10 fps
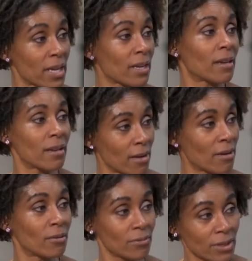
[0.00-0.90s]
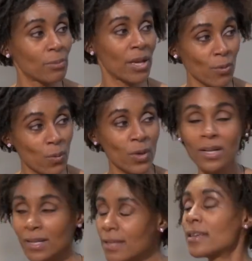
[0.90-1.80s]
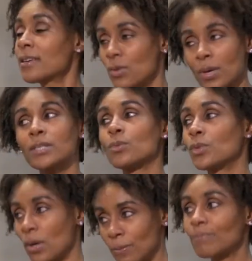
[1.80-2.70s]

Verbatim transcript: making it. You know, we're gonna make it work. You guys will know